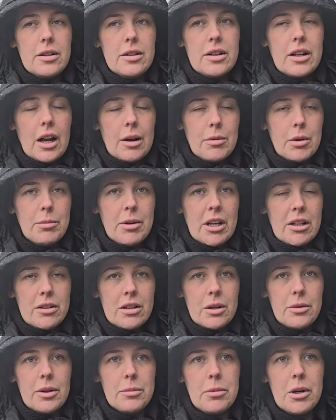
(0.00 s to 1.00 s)
cameraman
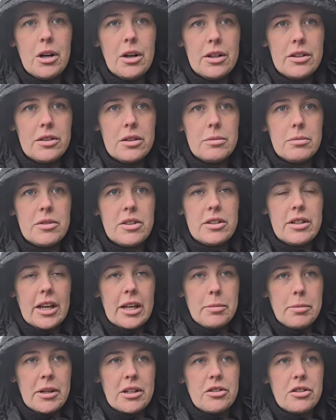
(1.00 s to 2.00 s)
go in behind them to
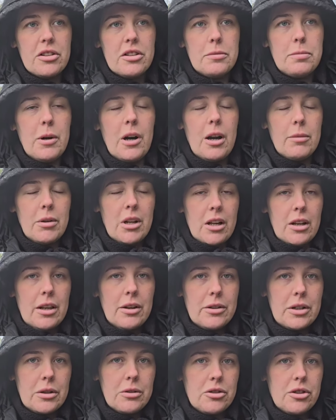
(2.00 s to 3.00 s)
take pictures, but I'm not allowed
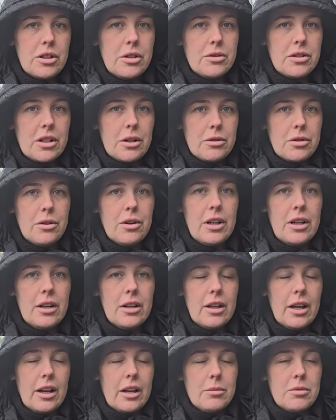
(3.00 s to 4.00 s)
to go through to go toilet,
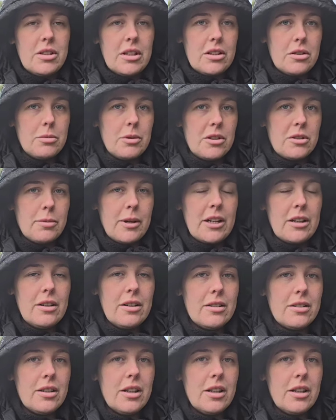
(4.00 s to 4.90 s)
and I'm 6 months pregnant.